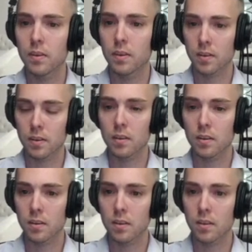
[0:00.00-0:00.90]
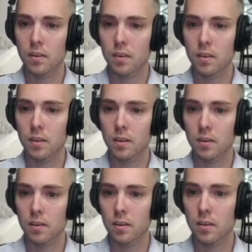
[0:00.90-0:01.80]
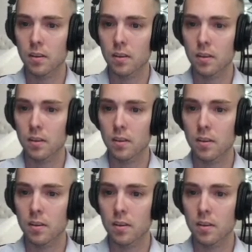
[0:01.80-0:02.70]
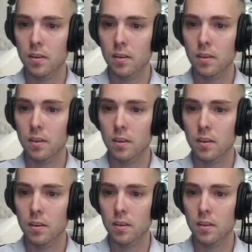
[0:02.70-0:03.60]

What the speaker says: (not speaking)